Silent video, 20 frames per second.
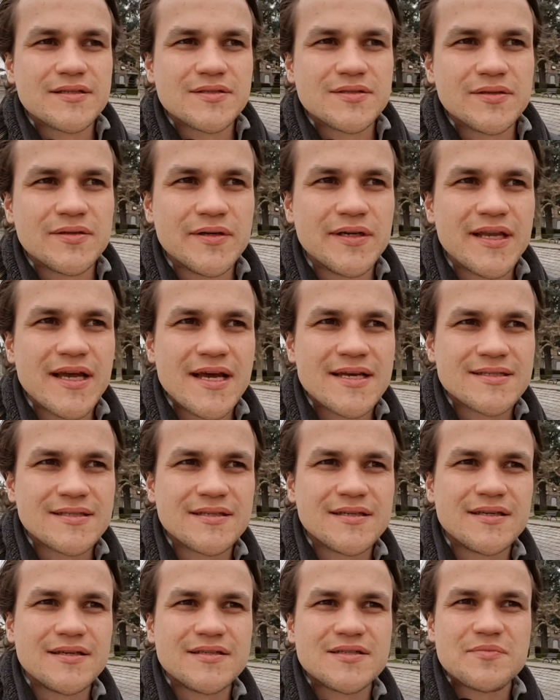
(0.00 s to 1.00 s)
so it has
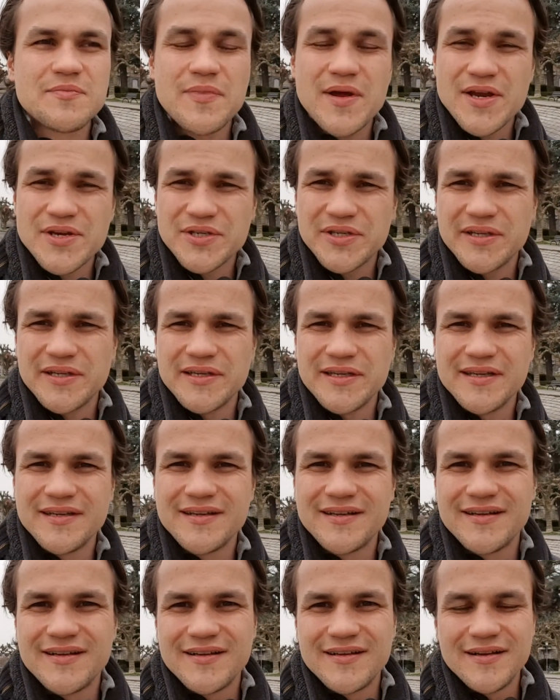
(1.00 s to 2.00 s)
a especially
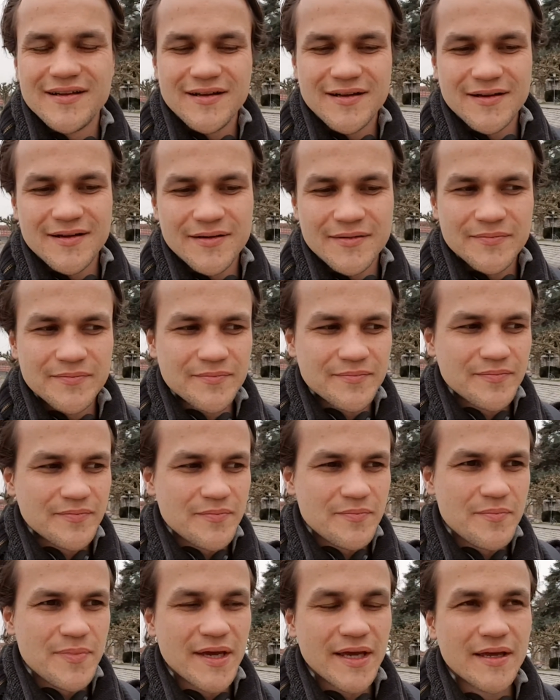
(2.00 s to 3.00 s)

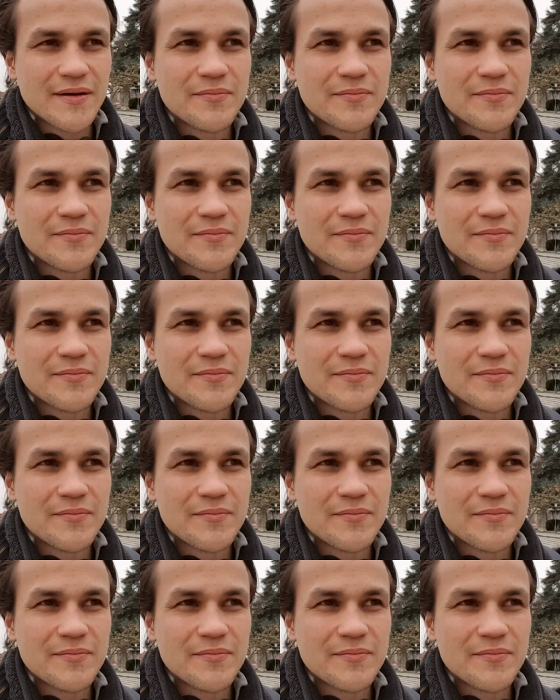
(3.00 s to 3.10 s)
big